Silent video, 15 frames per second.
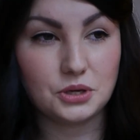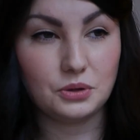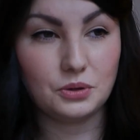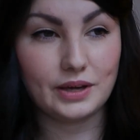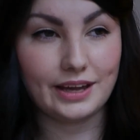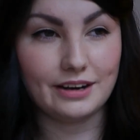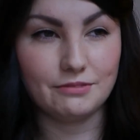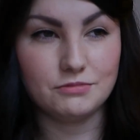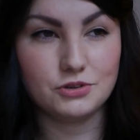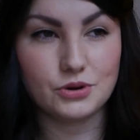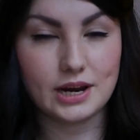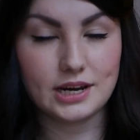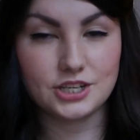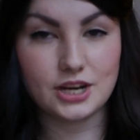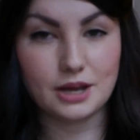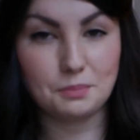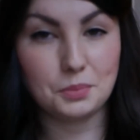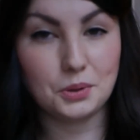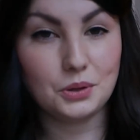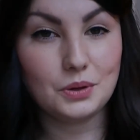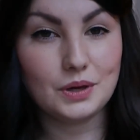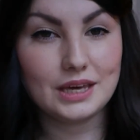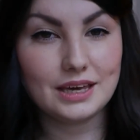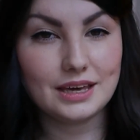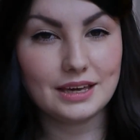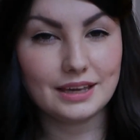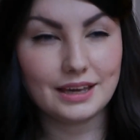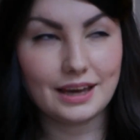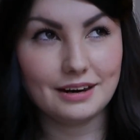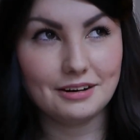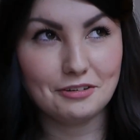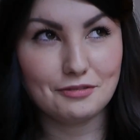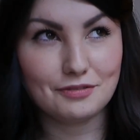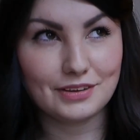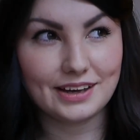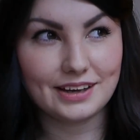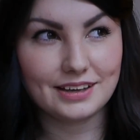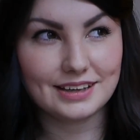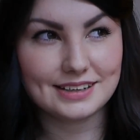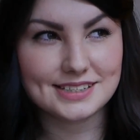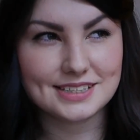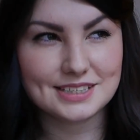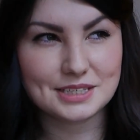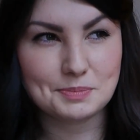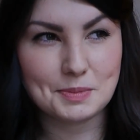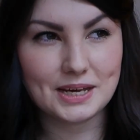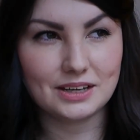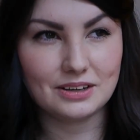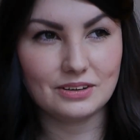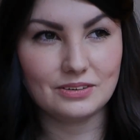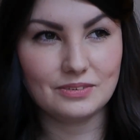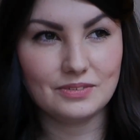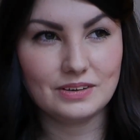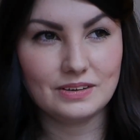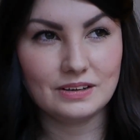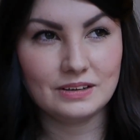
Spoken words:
too kind of dry shampoo-y, kind of like, it doesn't smell